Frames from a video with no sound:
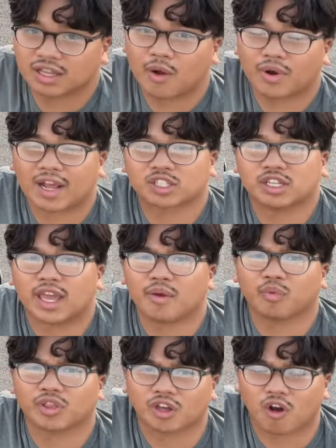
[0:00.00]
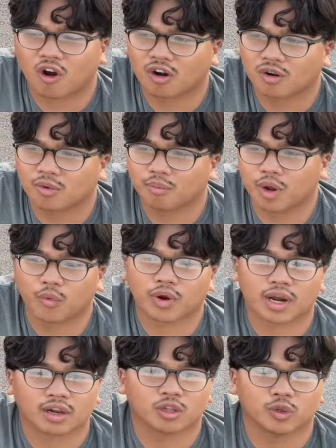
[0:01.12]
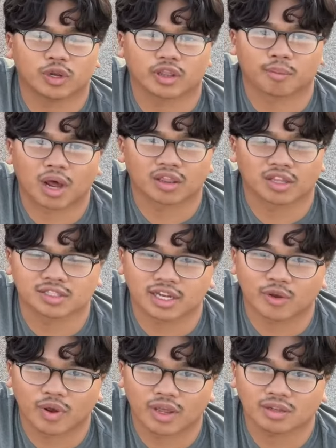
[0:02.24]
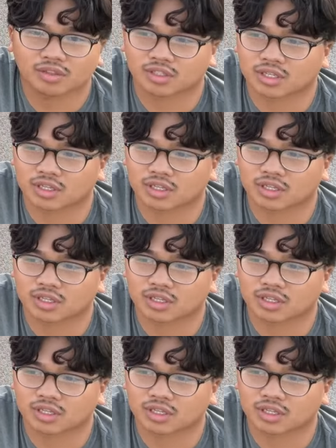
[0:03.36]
that one actually came with the car but we're gonna include it in the mod list anyway, just